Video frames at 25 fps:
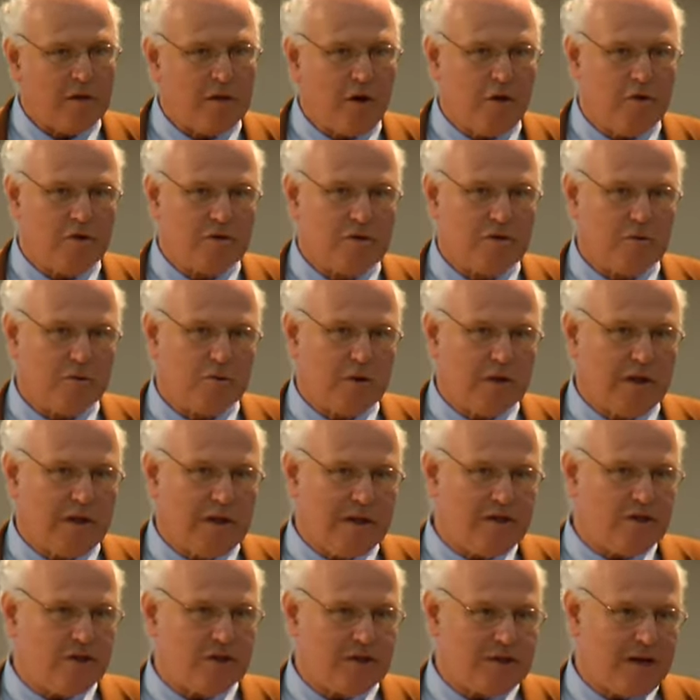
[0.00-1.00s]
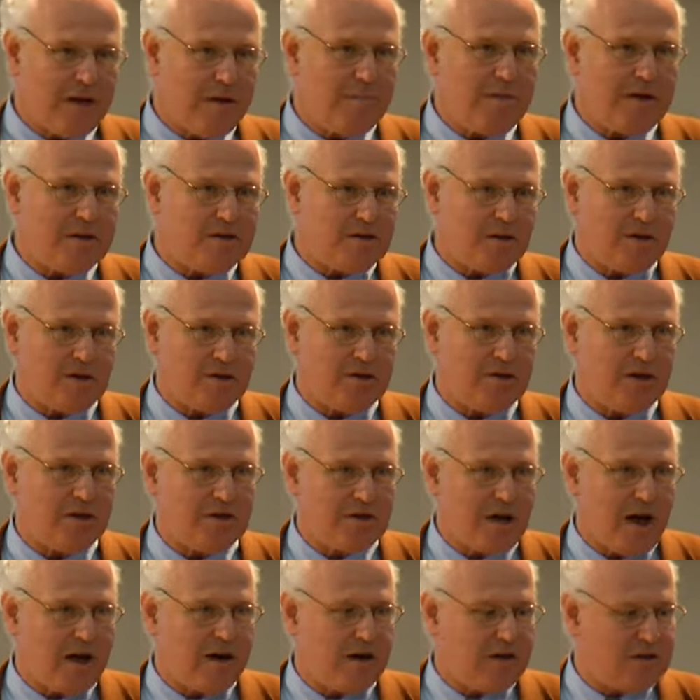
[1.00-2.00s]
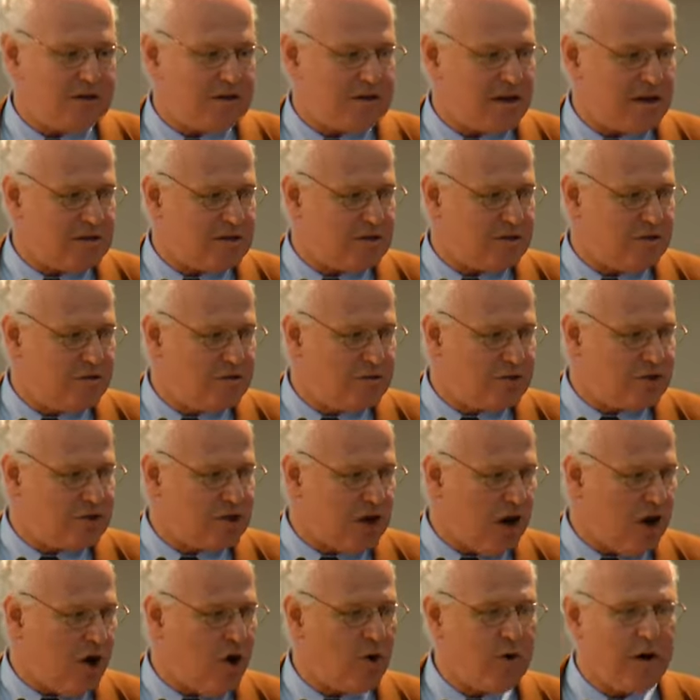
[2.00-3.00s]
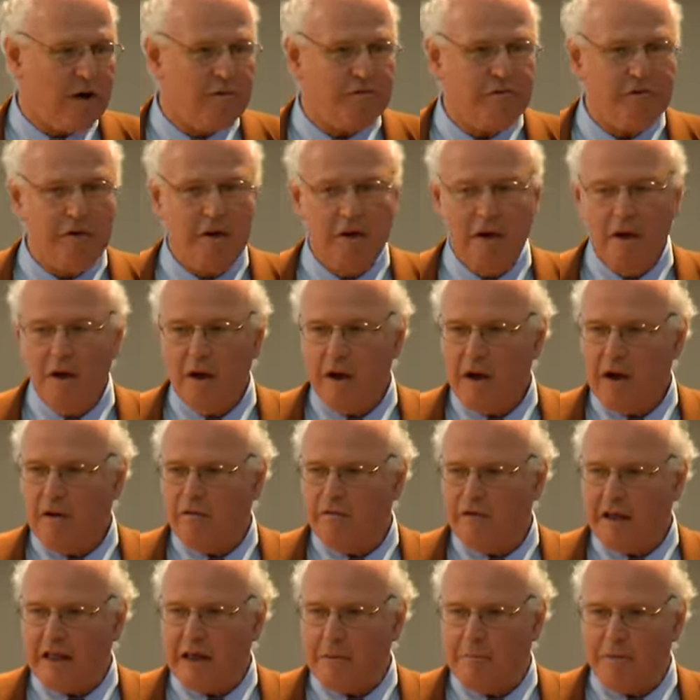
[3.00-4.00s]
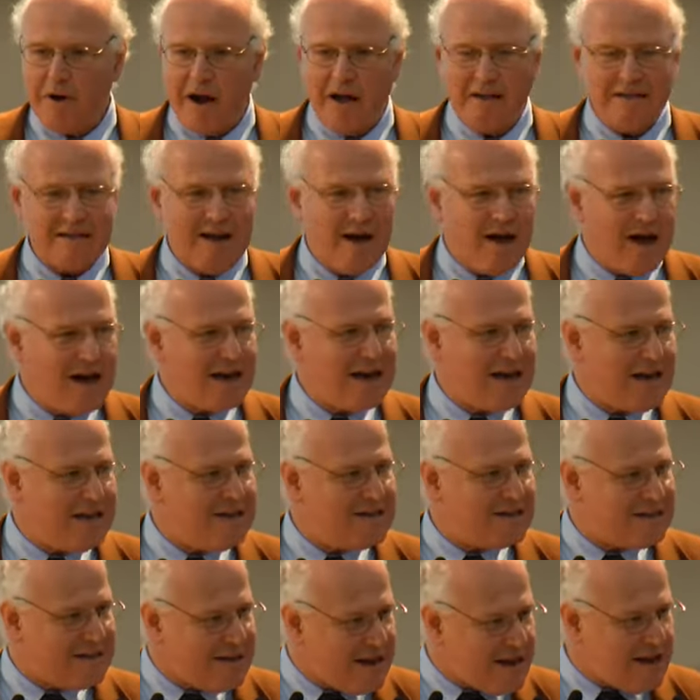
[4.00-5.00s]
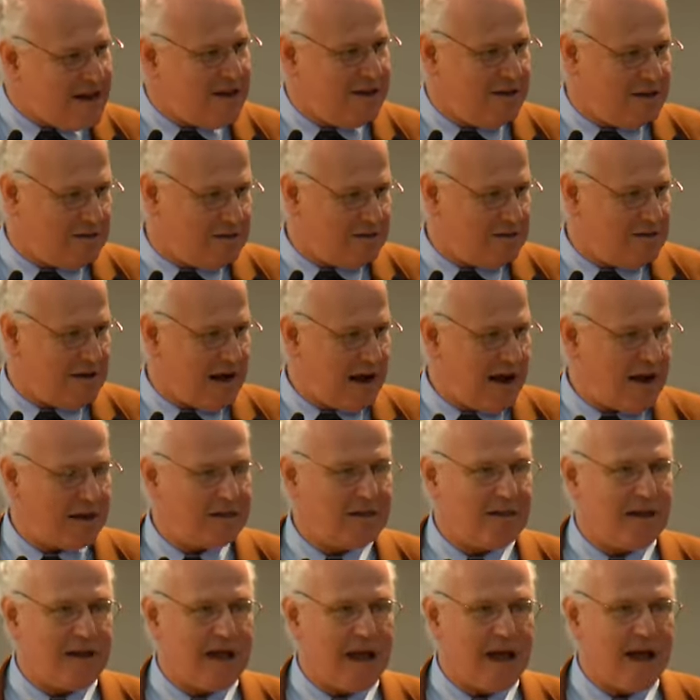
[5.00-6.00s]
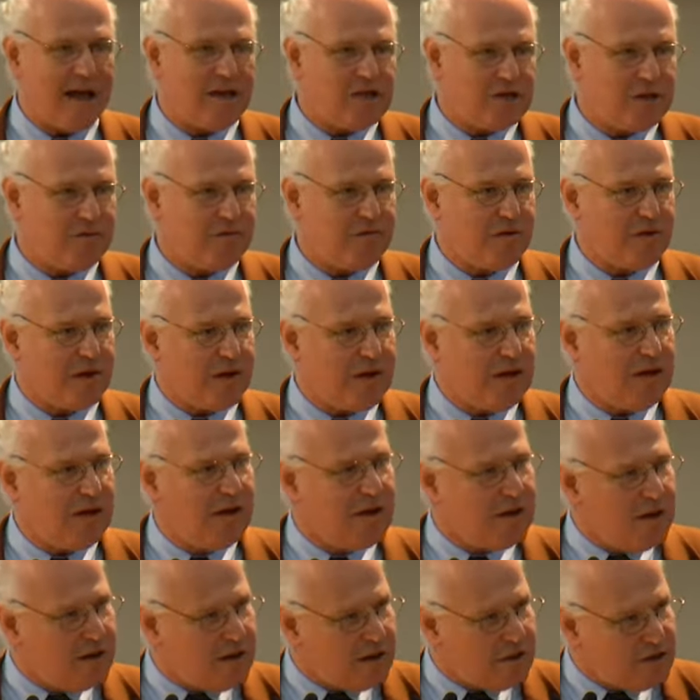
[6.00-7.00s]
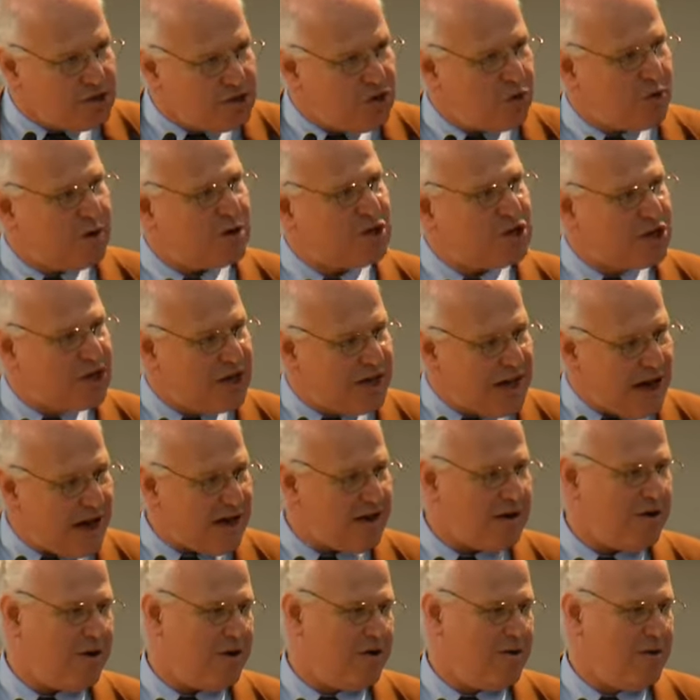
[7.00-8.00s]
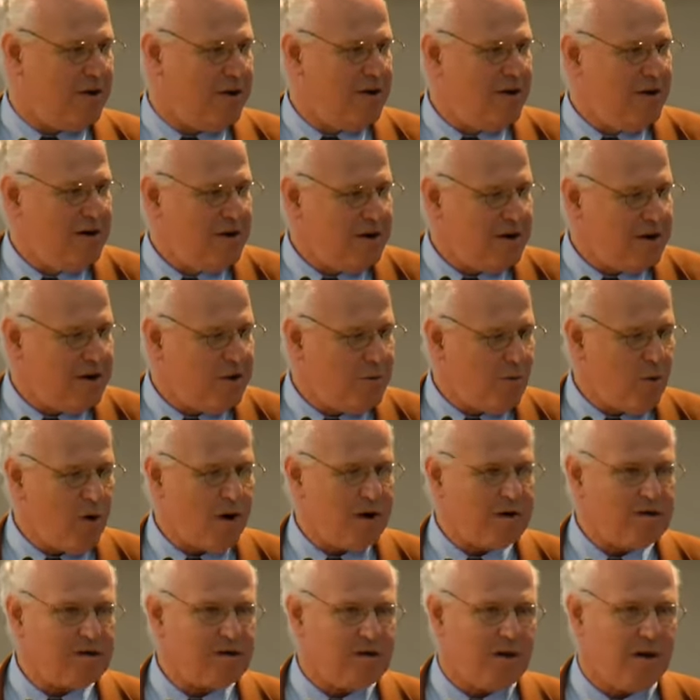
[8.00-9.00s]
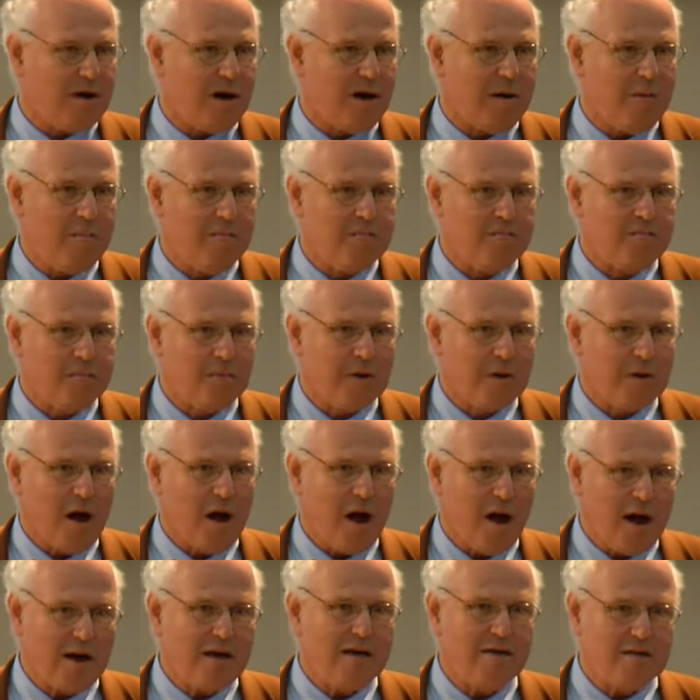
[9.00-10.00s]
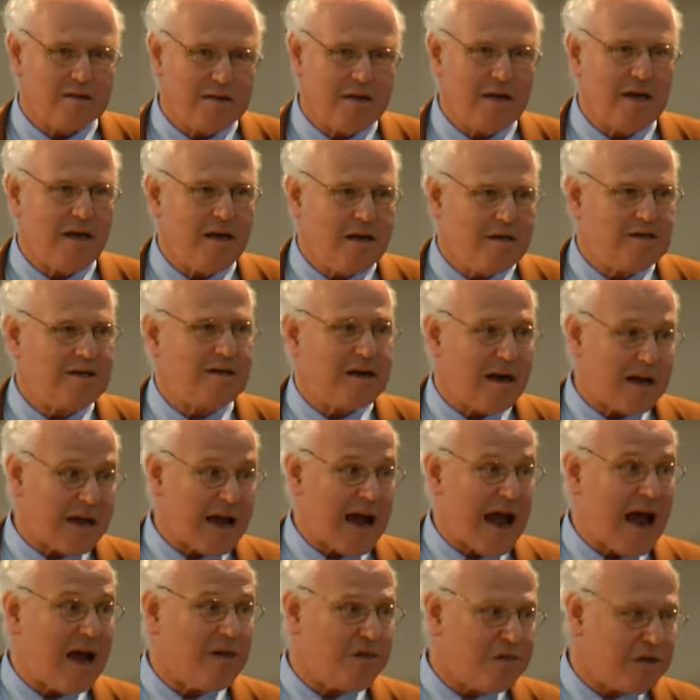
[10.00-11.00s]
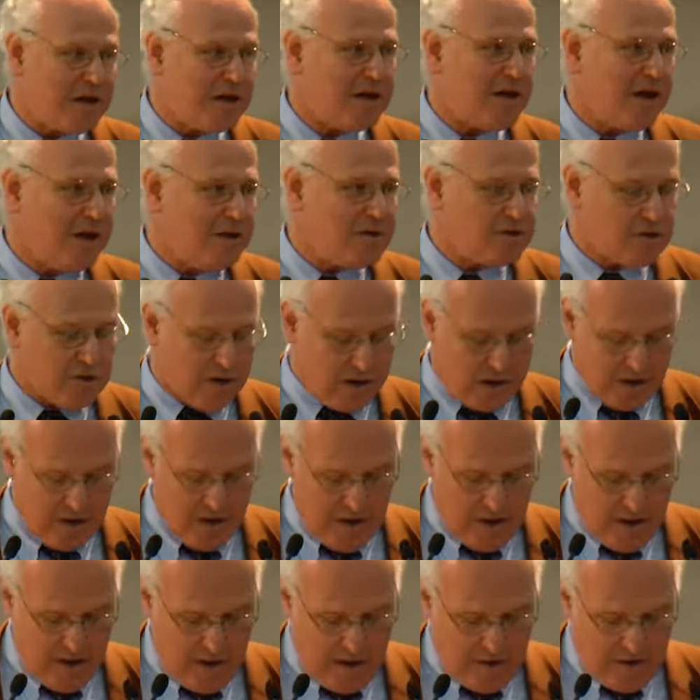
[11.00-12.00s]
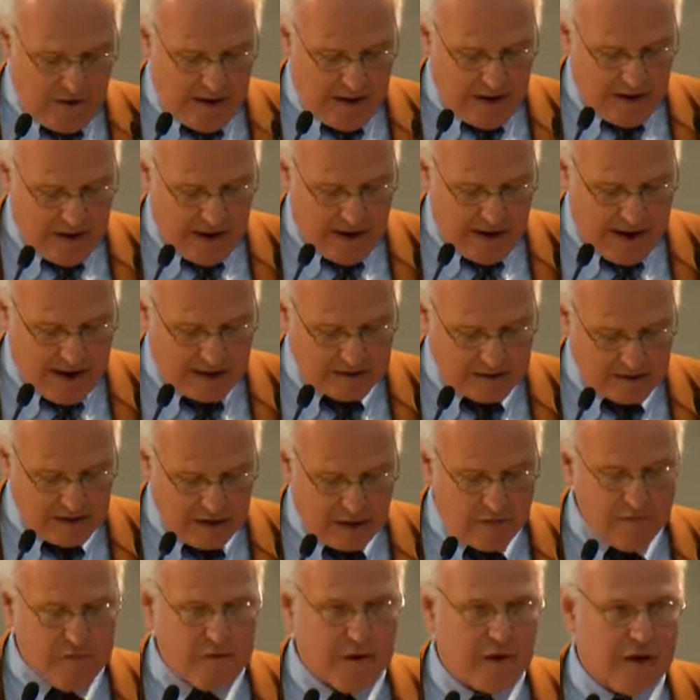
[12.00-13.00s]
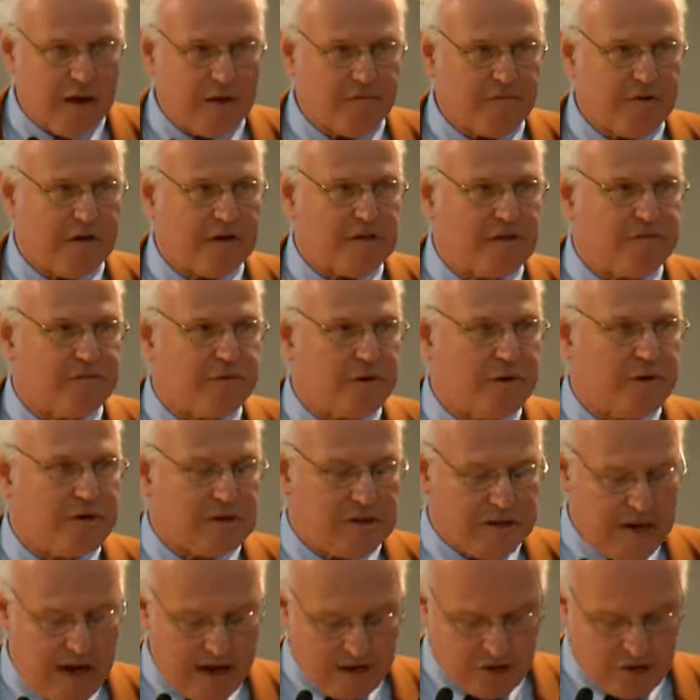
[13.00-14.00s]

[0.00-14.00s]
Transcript: Those religious images that Donald Sassoon showed of, of Willy Brandt on his knees at the edge of the Jewish ghetto in Warsaw, on his knees in a Catholic country, uh, asking forgiveness for his